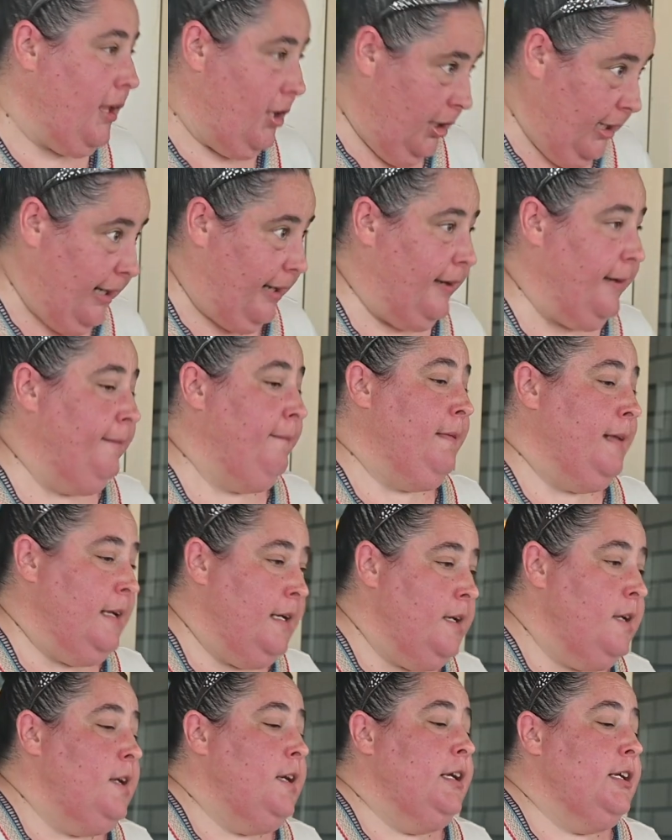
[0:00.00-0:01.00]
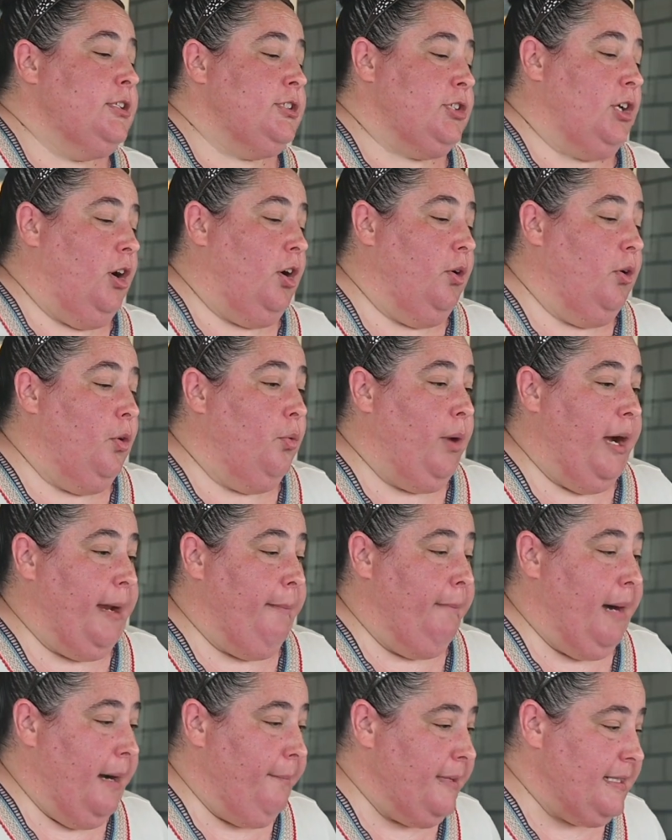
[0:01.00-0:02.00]
Good. So when
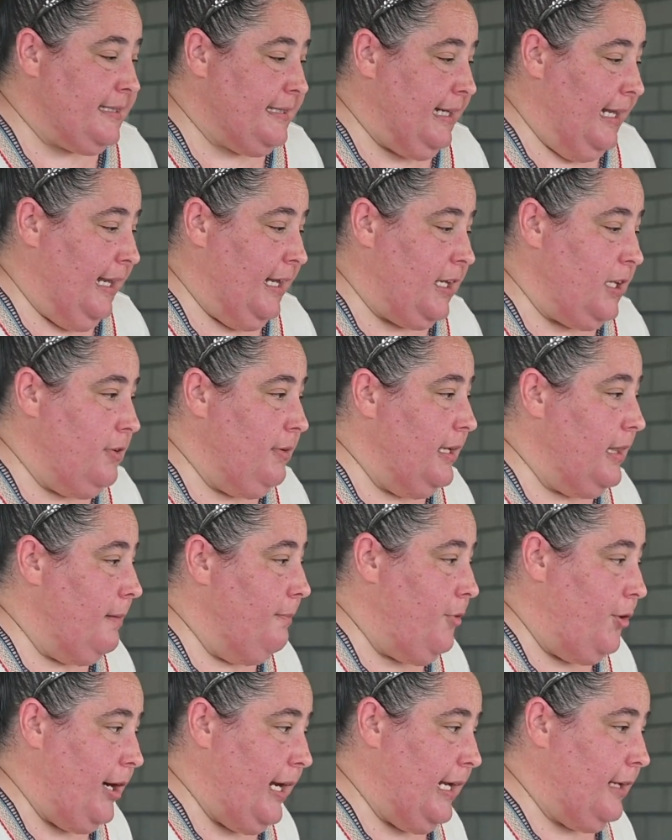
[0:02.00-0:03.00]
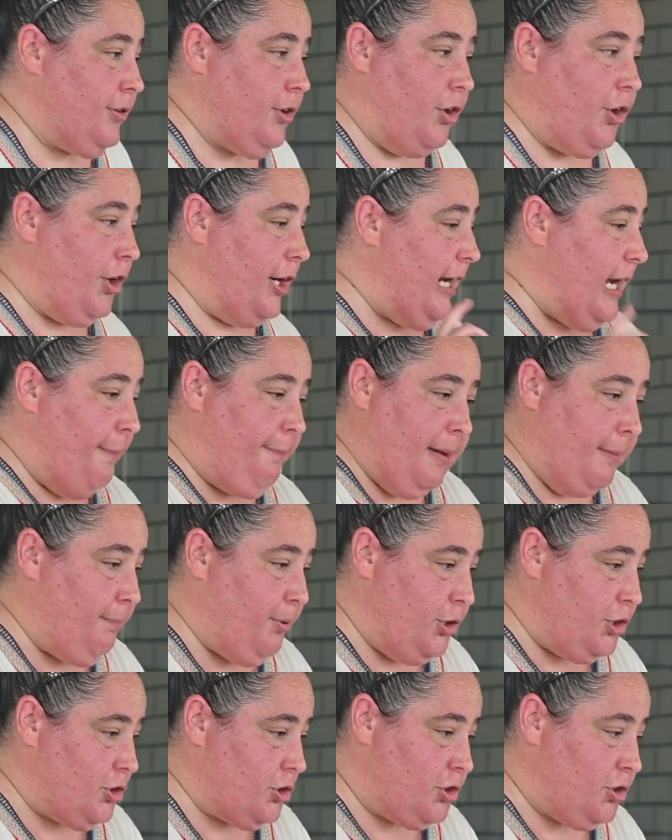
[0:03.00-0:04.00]
mom is telling you in the morning to hurry up and
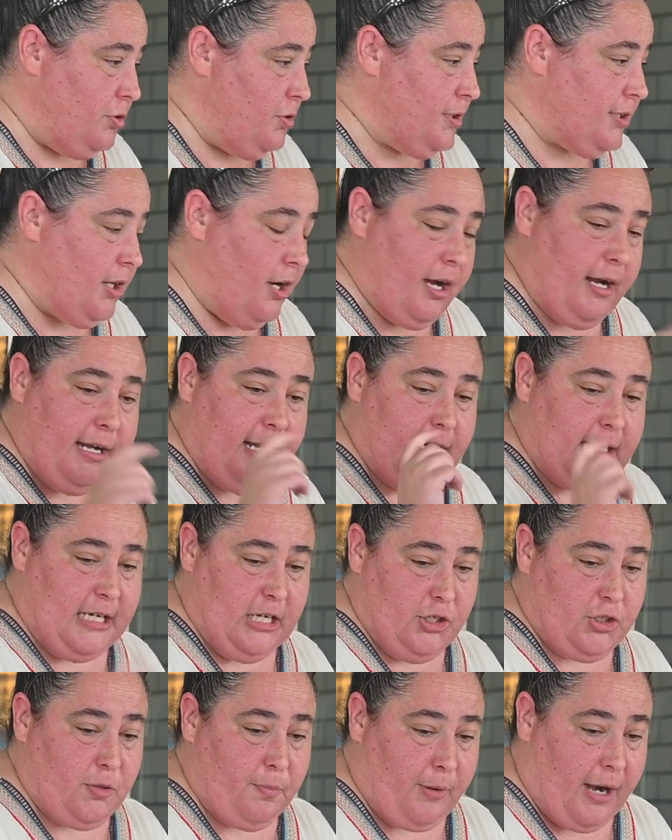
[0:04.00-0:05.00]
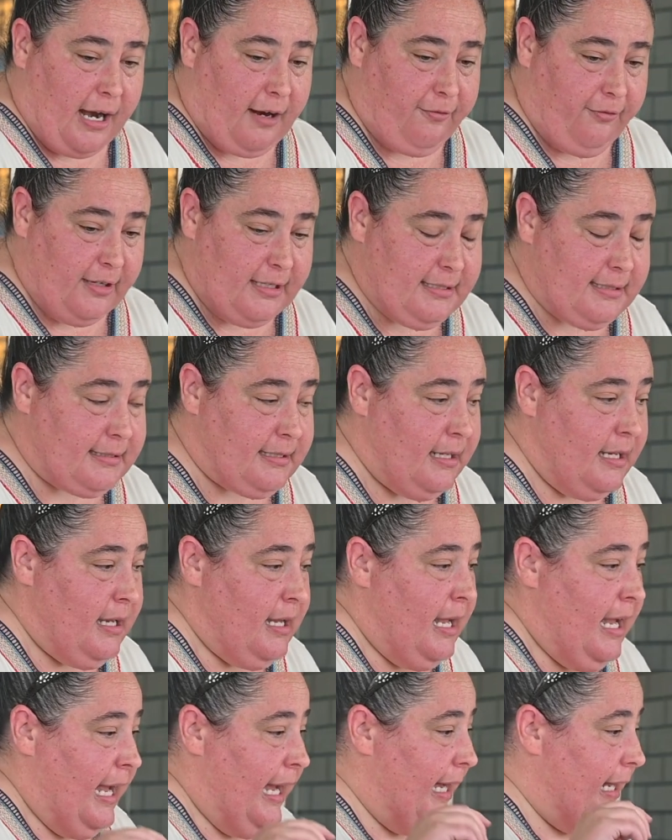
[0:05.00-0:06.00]
put your shoes on and eat your breakfast
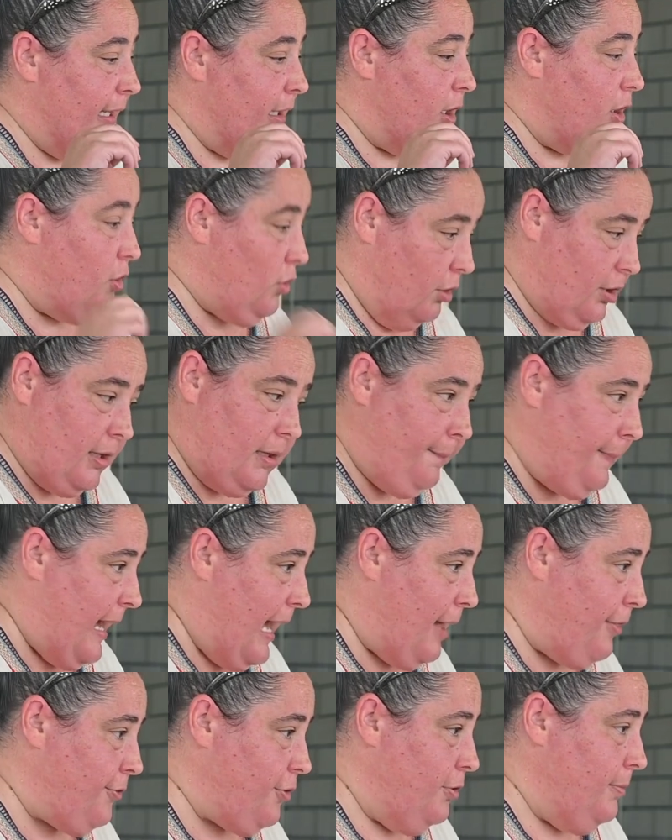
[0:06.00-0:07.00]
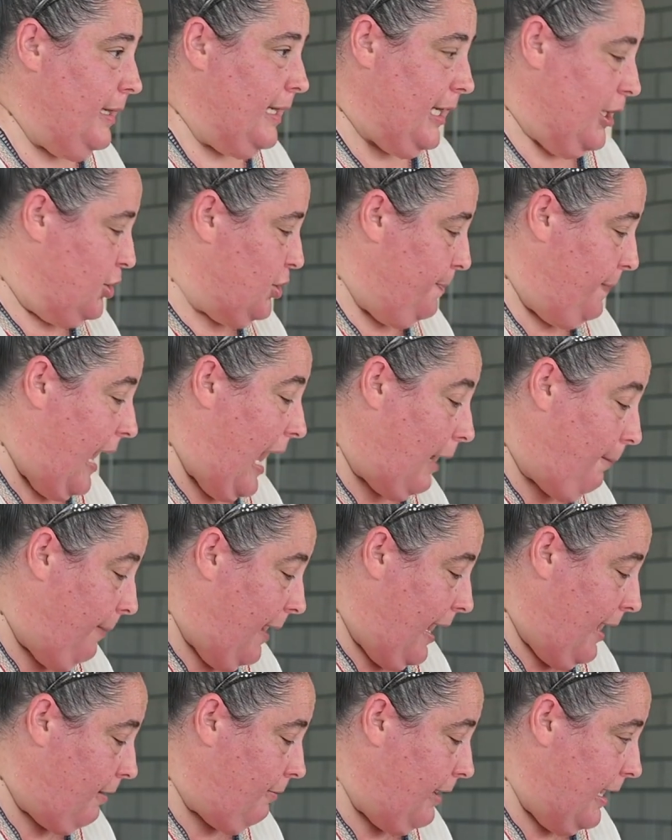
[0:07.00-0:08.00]
and go to the bathroom and get your
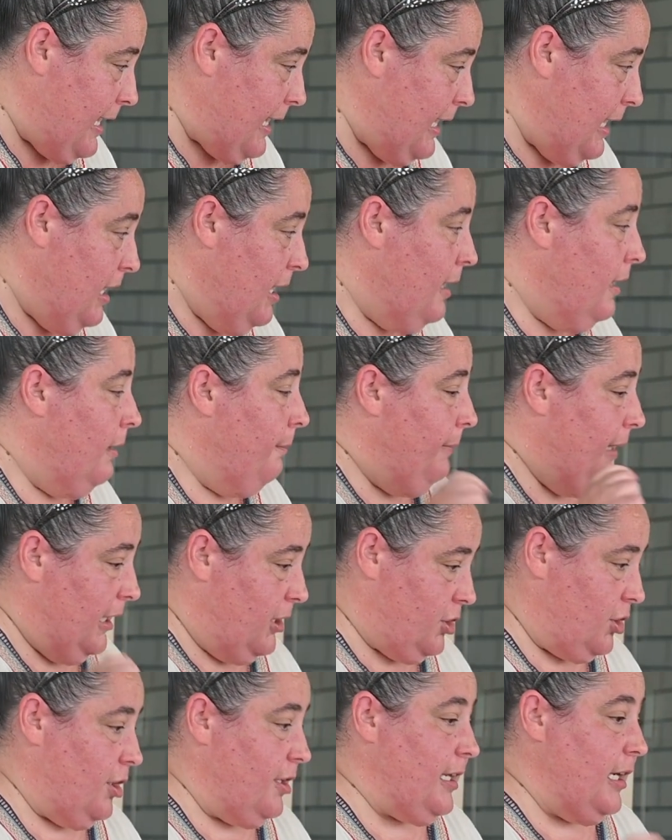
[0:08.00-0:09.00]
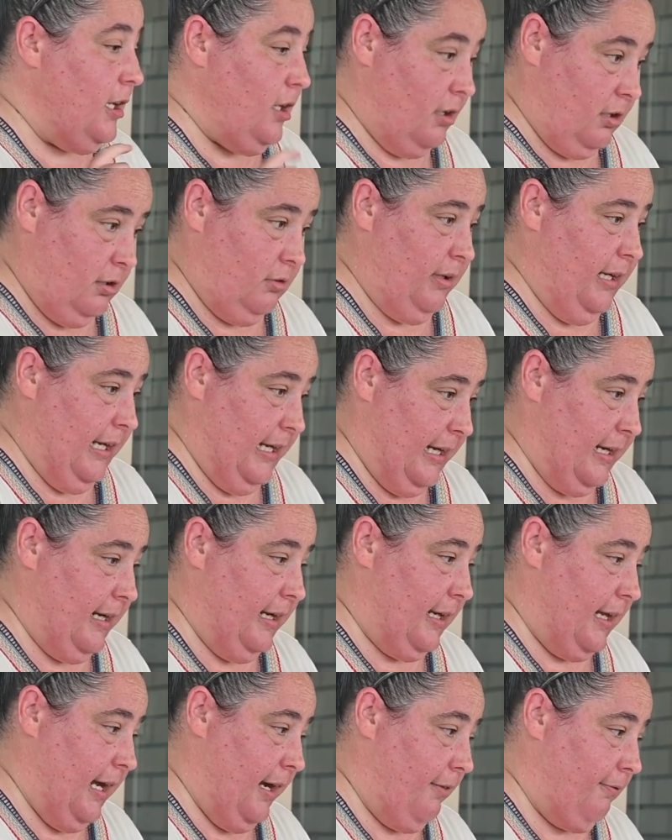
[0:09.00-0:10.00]
backpack ready, make sure that you're doing it
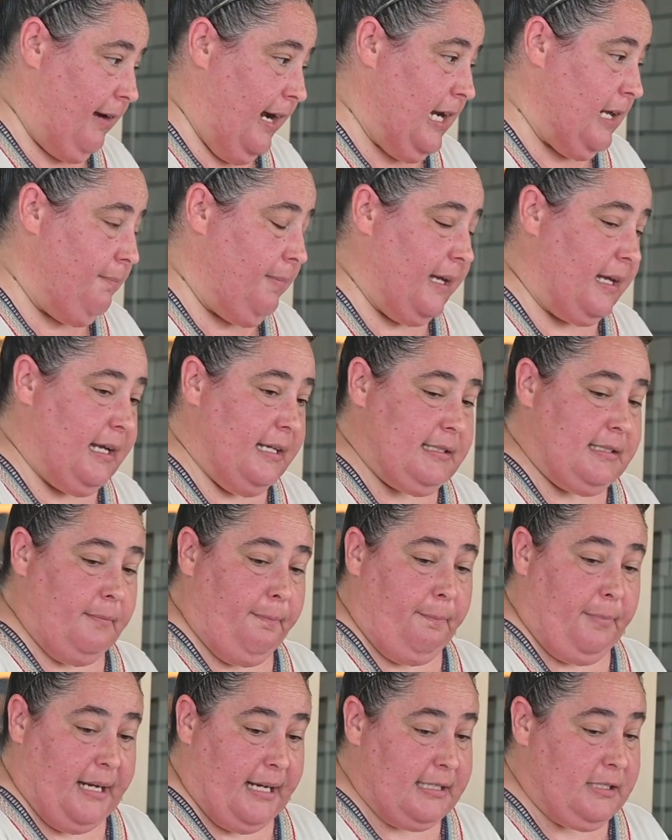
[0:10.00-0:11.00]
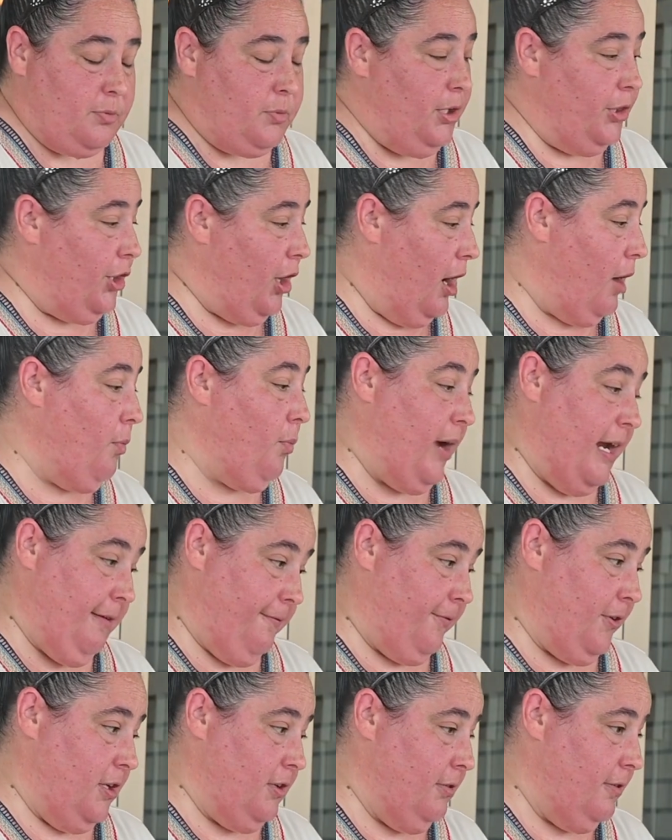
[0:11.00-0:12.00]
and getting ready, because the bus will not wait
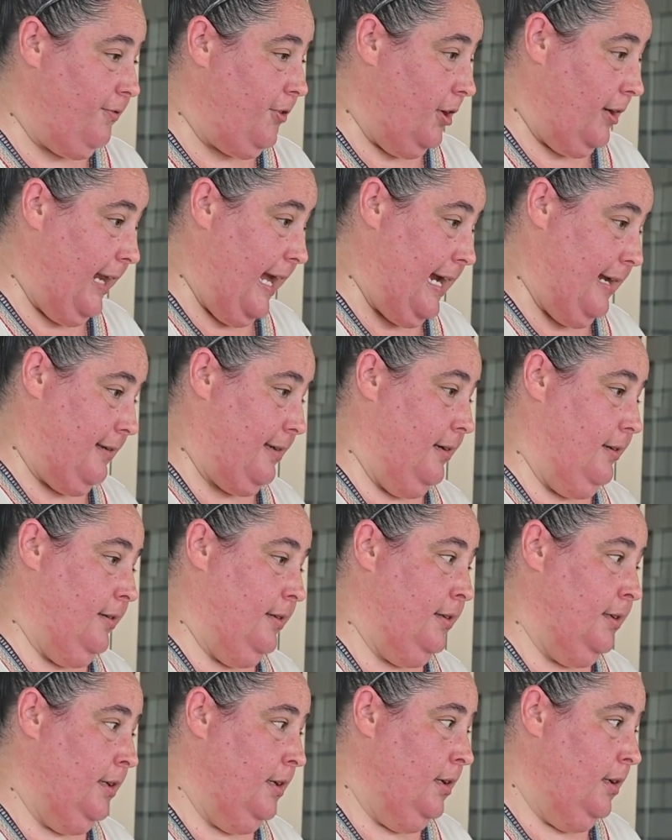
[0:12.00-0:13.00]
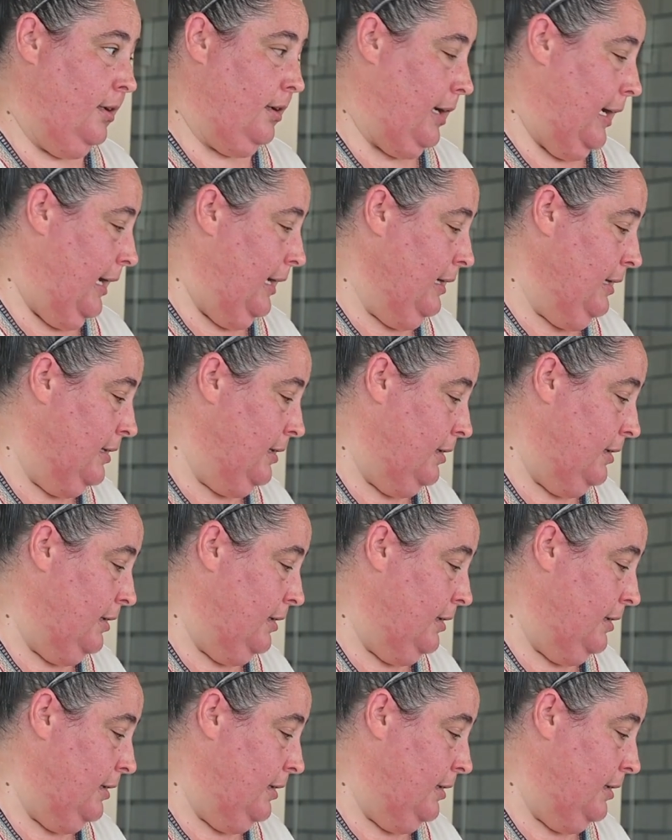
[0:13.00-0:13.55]
for you if you're late. Okay?